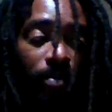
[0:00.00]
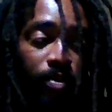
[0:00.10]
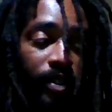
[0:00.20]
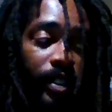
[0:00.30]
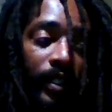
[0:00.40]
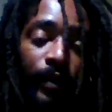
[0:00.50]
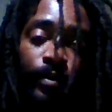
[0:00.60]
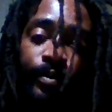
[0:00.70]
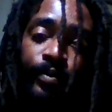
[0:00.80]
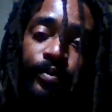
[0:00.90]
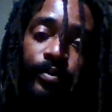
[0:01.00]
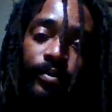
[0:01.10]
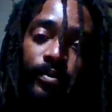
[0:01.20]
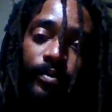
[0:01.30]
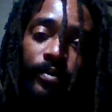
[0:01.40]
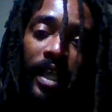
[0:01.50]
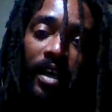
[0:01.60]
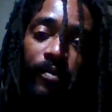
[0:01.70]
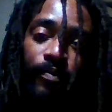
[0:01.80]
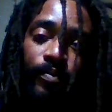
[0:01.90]
here.
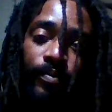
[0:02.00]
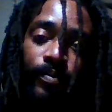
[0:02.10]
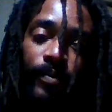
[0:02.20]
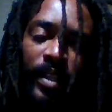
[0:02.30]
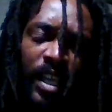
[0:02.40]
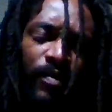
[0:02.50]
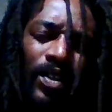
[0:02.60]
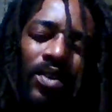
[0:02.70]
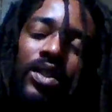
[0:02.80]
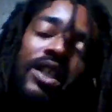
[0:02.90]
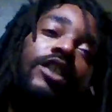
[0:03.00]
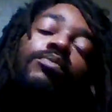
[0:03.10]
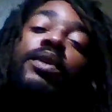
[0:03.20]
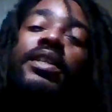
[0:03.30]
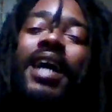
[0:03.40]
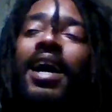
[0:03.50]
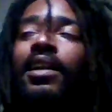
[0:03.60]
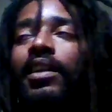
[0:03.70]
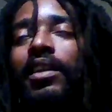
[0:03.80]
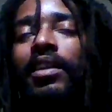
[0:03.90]
Like, even though kids been
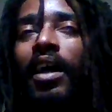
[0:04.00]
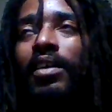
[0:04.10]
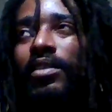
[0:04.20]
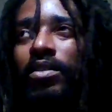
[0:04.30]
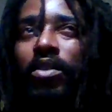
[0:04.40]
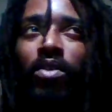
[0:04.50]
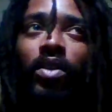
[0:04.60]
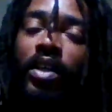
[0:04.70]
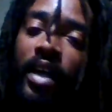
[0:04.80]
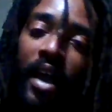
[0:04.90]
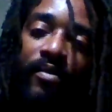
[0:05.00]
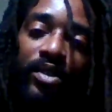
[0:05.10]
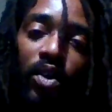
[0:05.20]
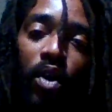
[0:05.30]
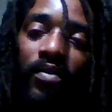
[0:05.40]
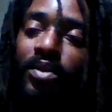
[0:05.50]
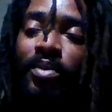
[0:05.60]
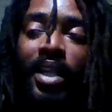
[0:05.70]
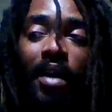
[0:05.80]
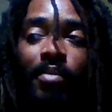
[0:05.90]
dying, like, you know, every so often, but
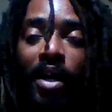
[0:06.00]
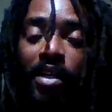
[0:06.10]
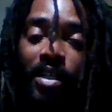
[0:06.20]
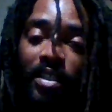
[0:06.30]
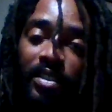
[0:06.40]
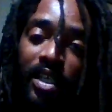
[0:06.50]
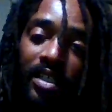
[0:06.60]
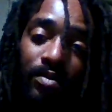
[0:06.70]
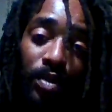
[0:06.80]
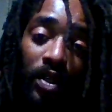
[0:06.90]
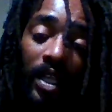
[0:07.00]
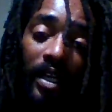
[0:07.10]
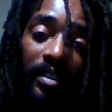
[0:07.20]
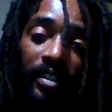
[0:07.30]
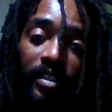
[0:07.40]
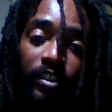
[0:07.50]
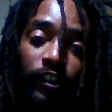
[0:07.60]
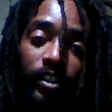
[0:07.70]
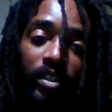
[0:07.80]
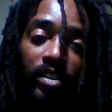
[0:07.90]
not by gunshots, bro. Like,
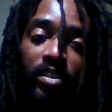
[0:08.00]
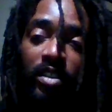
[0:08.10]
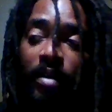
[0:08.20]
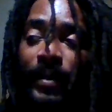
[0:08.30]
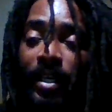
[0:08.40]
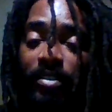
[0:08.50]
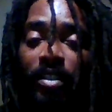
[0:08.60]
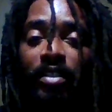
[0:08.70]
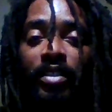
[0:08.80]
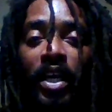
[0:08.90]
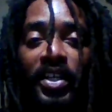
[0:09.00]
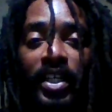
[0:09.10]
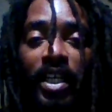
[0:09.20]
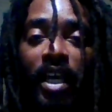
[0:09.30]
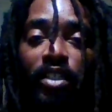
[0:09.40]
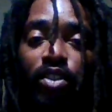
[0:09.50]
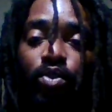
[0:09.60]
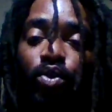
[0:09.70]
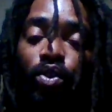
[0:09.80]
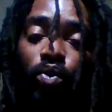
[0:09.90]
just because dumbass niggas out here can't shoot,
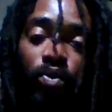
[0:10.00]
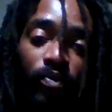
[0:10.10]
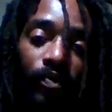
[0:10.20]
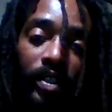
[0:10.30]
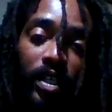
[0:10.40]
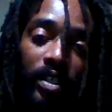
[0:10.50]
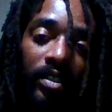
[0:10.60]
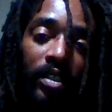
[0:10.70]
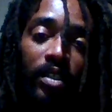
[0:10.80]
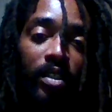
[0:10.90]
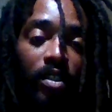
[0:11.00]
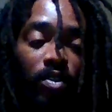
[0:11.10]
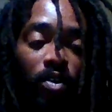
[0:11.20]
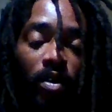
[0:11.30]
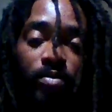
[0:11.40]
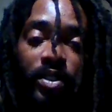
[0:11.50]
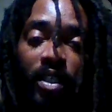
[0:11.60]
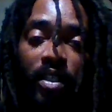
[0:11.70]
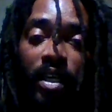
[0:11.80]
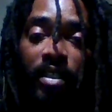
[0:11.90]
shooting for nothing. You know what I'm
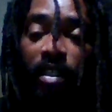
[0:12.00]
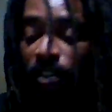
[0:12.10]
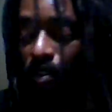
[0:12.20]
saying? Like, niggas